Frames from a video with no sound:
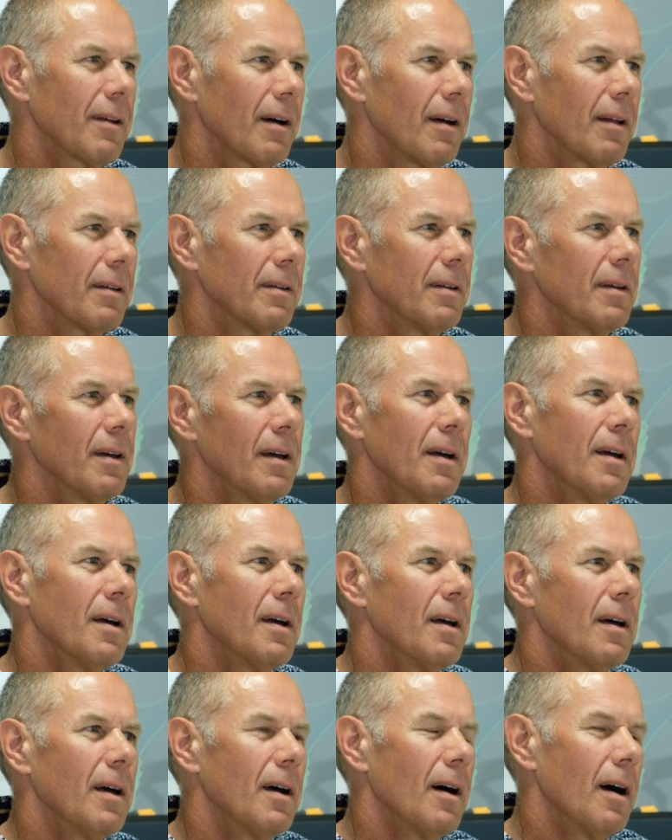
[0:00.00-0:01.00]
on
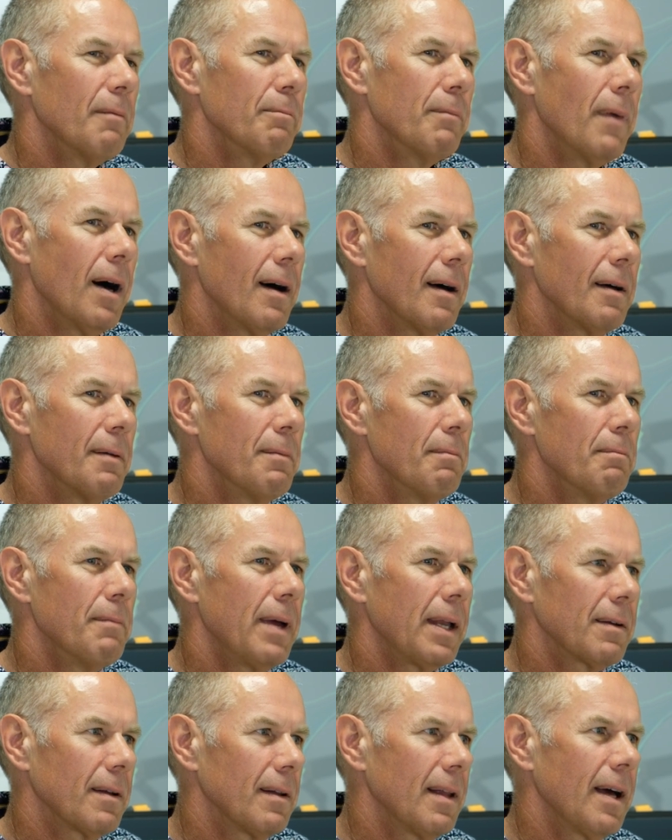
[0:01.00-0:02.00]
my
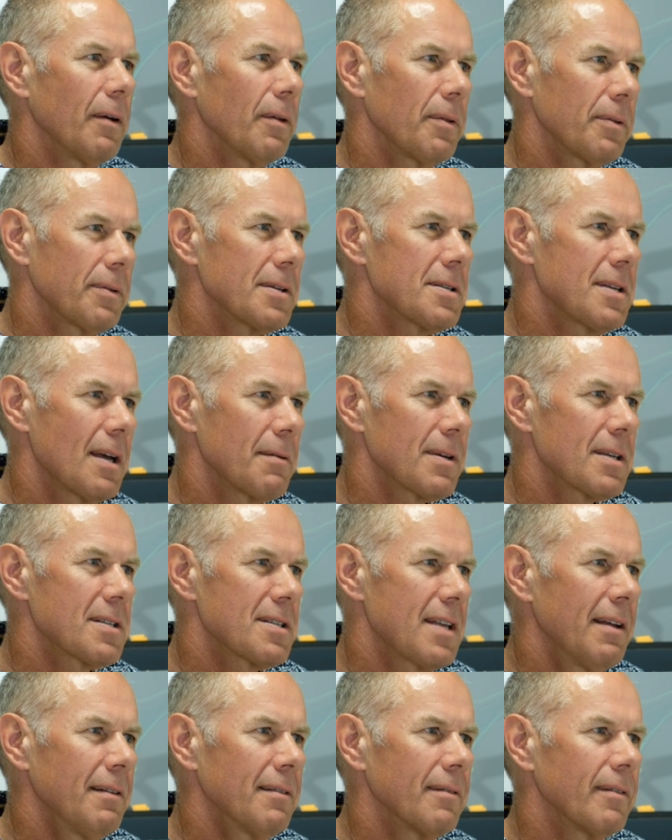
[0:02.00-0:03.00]
mental health to some
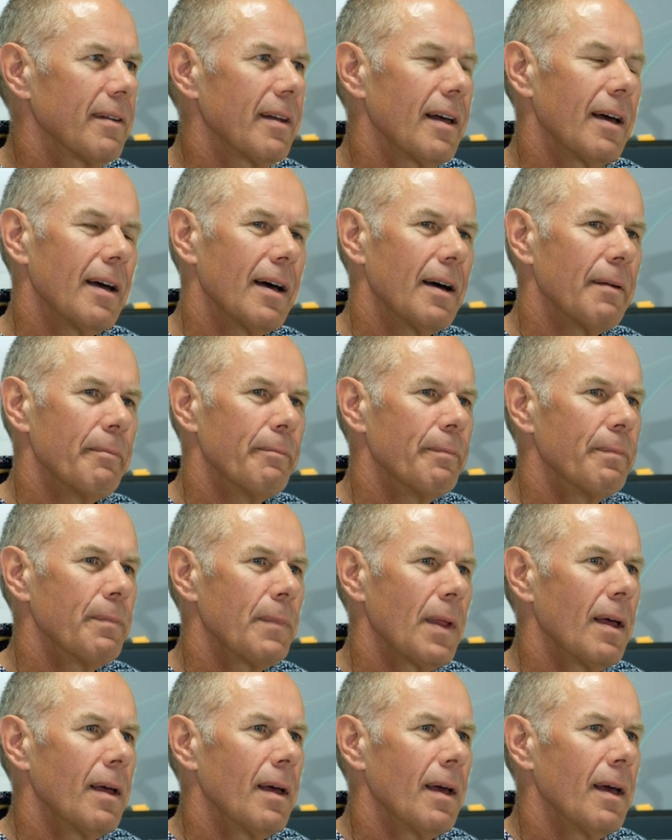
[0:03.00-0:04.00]
extent,
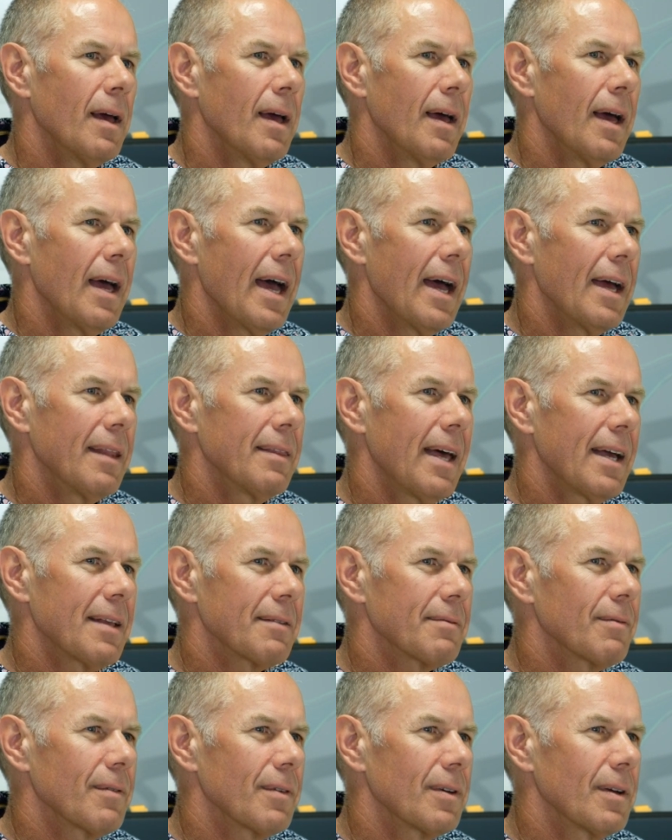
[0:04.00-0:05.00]
and
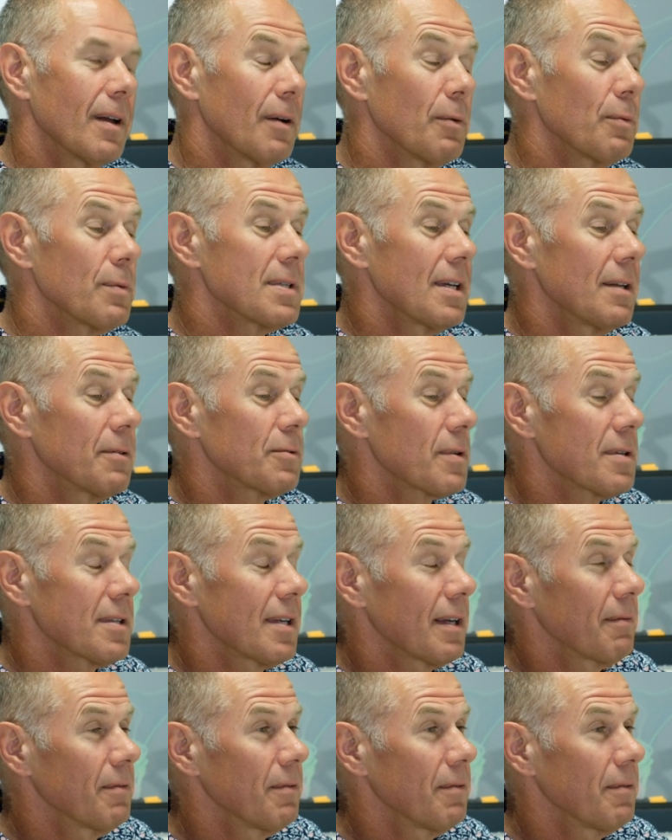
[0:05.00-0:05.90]
that was interesting.